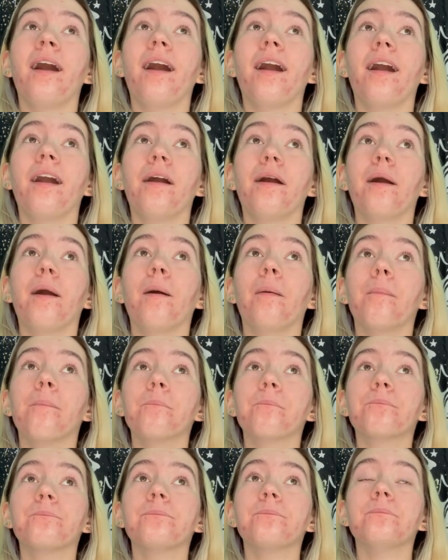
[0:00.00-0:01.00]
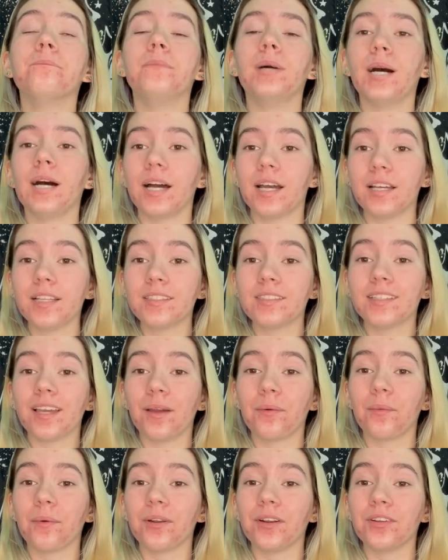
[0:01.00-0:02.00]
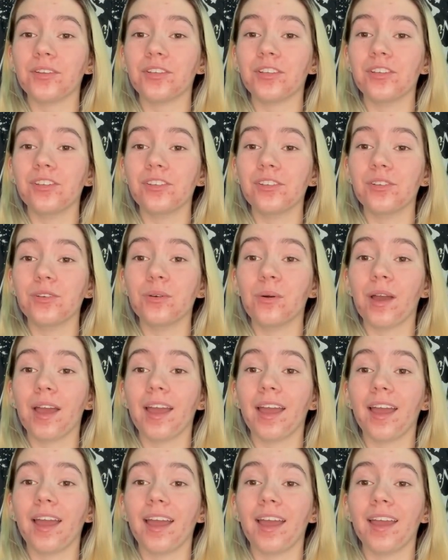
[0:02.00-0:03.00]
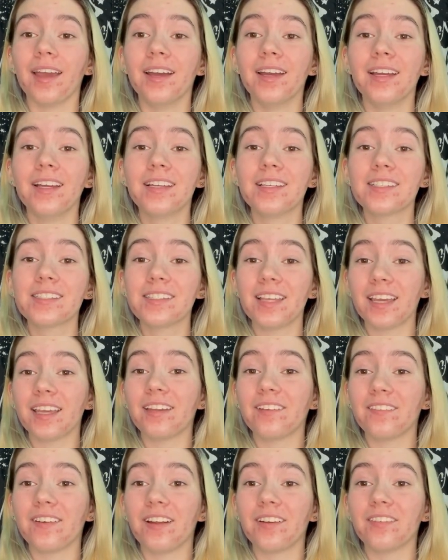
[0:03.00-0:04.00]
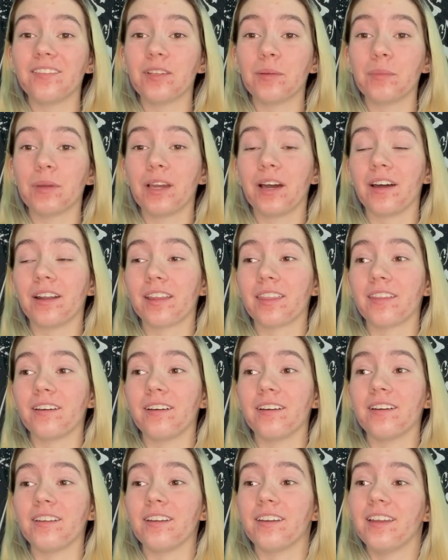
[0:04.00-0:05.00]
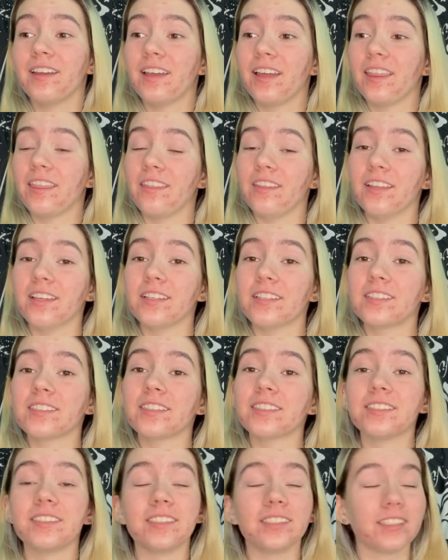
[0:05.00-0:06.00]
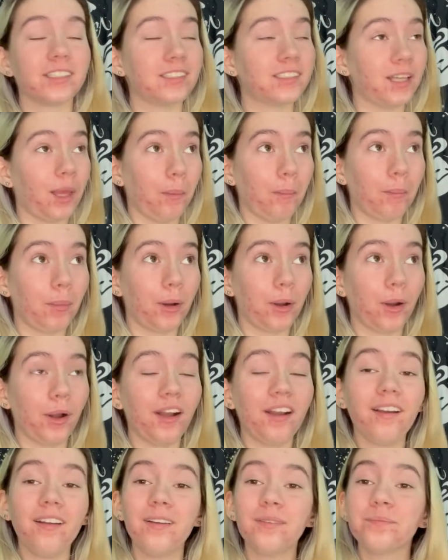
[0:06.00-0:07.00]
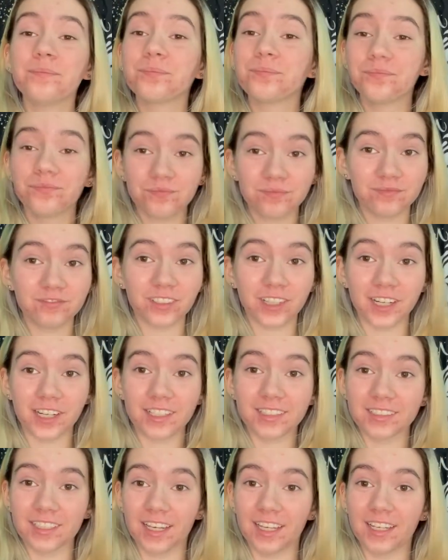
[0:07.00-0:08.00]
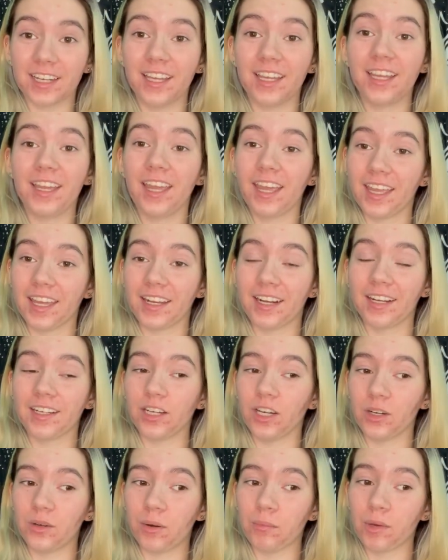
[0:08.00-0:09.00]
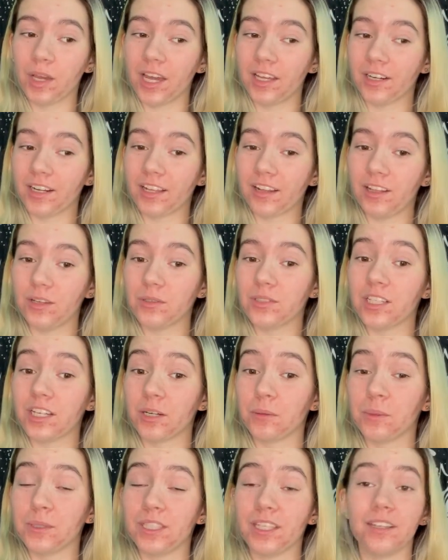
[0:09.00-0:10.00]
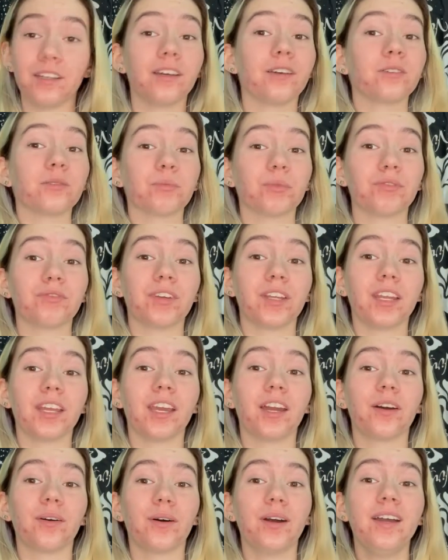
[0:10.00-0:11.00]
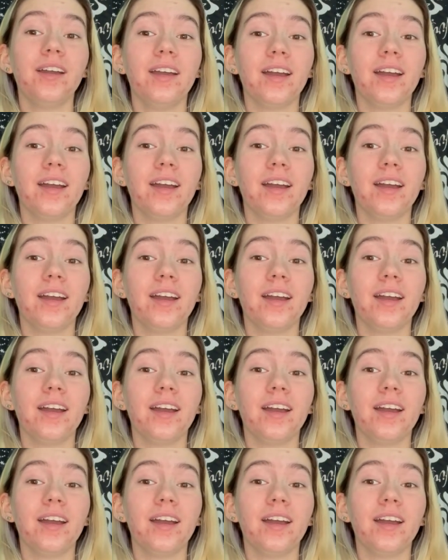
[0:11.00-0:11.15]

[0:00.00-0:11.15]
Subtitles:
But I wanted to do a second round of Demigodathon this December. Very exciting, and I know I'm kind of close here with the announcement video.